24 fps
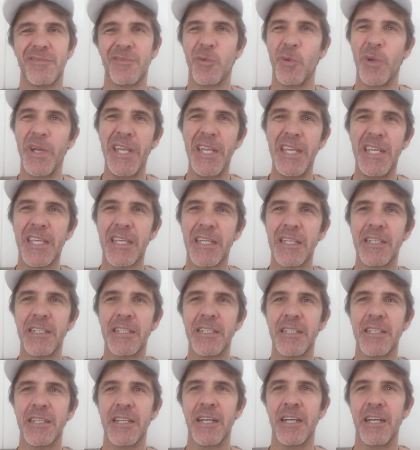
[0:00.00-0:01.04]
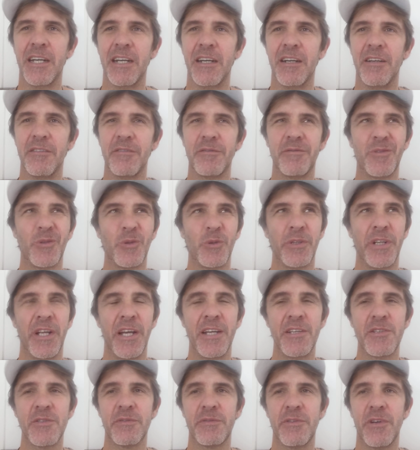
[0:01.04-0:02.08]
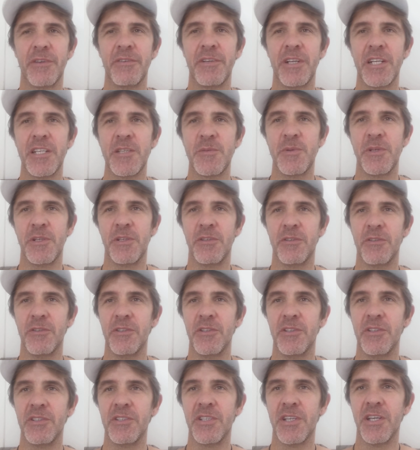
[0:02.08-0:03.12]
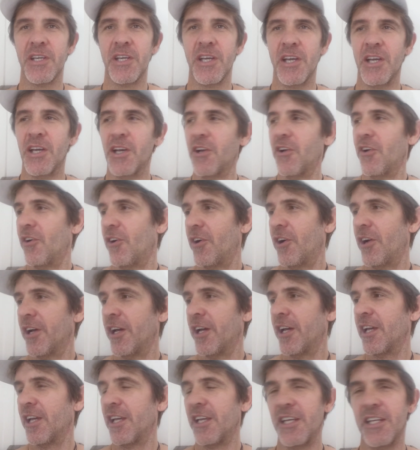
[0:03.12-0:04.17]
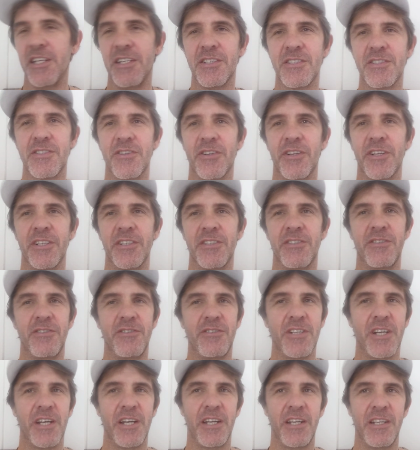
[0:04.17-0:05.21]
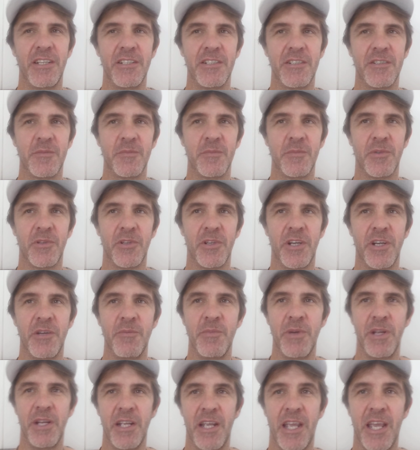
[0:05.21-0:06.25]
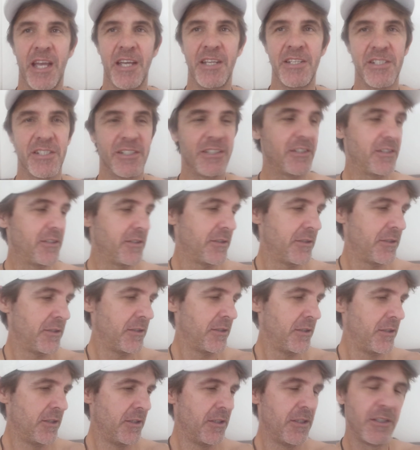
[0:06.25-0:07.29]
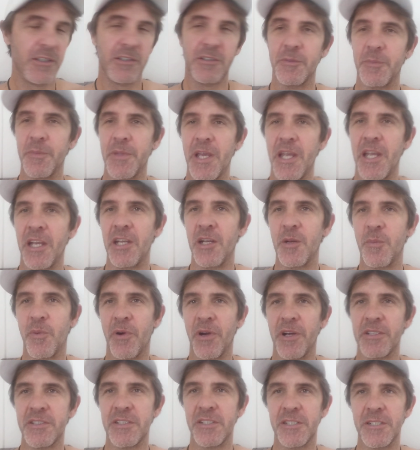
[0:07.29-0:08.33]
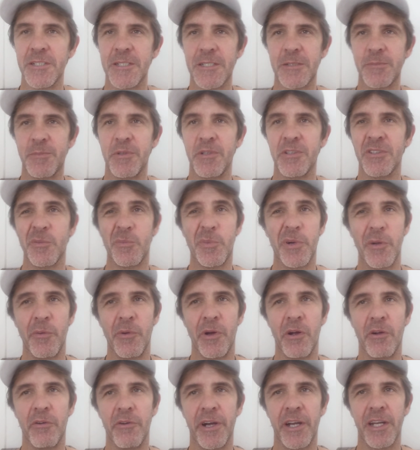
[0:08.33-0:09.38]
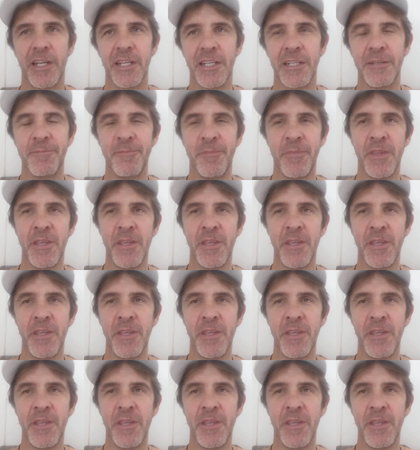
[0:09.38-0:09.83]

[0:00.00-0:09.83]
week, 4 days or 5 days, because I decided to change my medication, some antidepressants, because I pretty well reckon